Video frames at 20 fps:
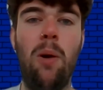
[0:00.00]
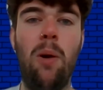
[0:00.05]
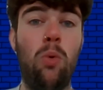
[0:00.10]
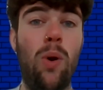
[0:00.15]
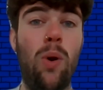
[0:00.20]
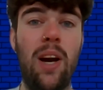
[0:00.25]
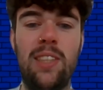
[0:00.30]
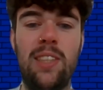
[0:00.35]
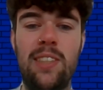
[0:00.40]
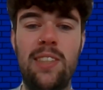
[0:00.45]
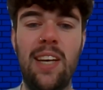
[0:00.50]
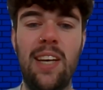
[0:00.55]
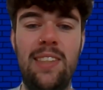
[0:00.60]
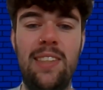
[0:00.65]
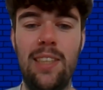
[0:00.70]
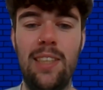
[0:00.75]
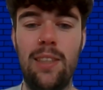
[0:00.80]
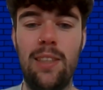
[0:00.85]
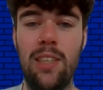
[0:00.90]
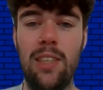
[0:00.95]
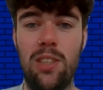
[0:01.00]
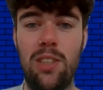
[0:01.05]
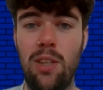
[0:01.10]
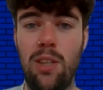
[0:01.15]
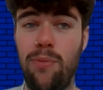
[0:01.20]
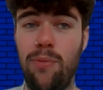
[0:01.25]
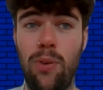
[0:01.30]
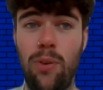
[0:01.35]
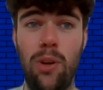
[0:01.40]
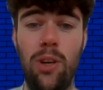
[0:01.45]
I'm quite excited. This is
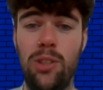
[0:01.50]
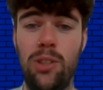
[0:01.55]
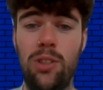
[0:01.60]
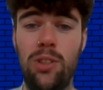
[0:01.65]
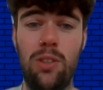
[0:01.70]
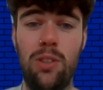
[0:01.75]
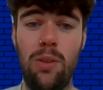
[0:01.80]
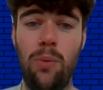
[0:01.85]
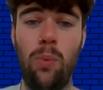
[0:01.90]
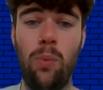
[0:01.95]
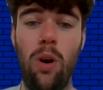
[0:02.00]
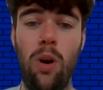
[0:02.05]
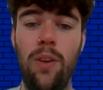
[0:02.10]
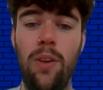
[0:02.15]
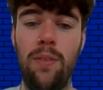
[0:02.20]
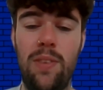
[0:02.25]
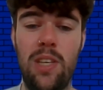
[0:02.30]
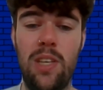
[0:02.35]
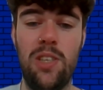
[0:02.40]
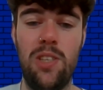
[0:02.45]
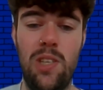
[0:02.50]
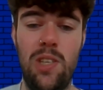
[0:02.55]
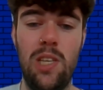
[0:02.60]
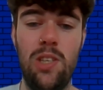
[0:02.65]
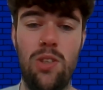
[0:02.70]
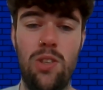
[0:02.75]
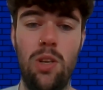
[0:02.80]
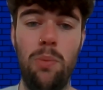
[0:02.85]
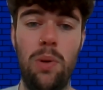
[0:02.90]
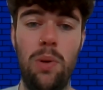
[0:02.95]
the first one of this
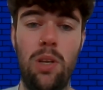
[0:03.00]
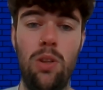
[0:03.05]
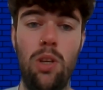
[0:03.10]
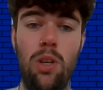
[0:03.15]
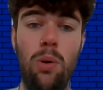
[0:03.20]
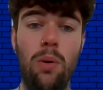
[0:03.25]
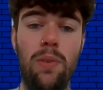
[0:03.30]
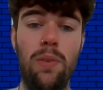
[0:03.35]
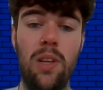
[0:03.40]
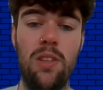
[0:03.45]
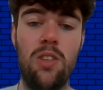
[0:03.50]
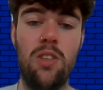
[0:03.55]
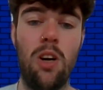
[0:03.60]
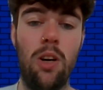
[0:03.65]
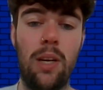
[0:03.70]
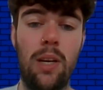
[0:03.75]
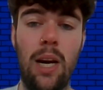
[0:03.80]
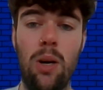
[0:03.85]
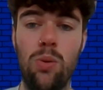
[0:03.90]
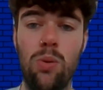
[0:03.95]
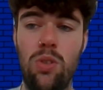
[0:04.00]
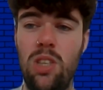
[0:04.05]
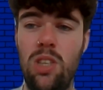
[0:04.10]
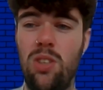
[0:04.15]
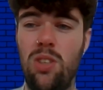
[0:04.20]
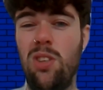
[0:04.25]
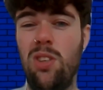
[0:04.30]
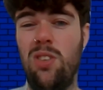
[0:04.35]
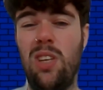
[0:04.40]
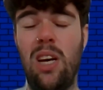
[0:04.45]
season that we can do other than Tarkowski,
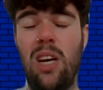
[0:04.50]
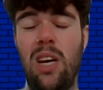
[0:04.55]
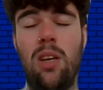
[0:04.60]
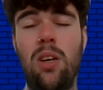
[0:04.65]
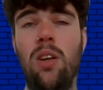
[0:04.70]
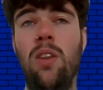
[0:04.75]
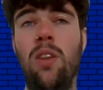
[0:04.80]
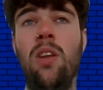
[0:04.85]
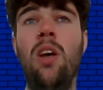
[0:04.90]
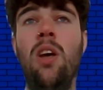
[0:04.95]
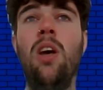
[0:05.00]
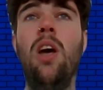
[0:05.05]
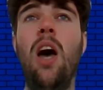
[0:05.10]
so the second.